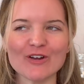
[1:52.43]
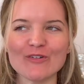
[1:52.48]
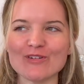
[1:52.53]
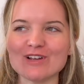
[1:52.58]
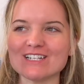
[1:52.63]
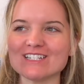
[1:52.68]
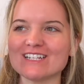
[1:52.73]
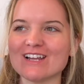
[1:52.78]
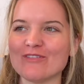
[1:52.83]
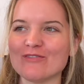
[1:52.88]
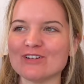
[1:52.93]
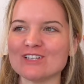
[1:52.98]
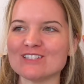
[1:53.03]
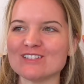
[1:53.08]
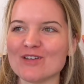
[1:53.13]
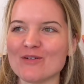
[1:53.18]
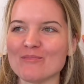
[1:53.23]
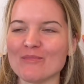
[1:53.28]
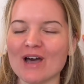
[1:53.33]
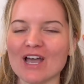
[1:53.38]
which was
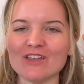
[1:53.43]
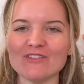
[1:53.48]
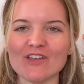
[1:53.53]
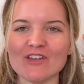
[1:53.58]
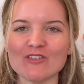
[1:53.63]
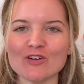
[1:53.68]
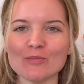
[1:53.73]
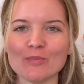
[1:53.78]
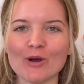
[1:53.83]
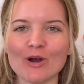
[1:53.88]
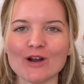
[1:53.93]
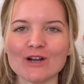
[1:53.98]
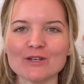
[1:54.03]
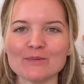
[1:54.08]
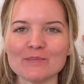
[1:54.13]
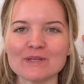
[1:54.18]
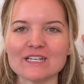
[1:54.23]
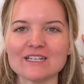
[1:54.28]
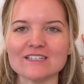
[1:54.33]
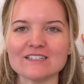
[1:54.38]
my favorite part
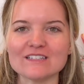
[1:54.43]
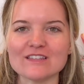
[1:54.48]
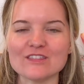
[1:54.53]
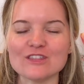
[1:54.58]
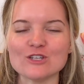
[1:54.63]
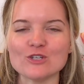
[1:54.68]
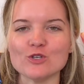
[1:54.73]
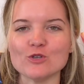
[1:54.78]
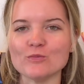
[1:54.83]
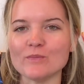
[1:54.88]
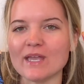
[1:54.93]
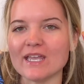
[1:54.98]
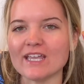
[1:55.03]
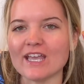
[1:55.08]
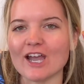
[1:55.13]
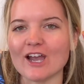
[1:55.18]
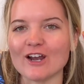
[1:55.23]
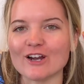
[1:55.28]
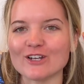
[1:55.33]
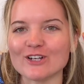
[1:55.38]
because the 2 main
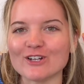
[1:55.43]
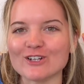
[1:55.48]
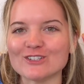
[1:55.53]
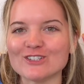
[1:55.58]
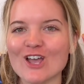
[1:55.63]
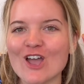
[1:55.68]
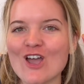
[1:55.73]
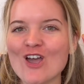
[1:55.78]
characters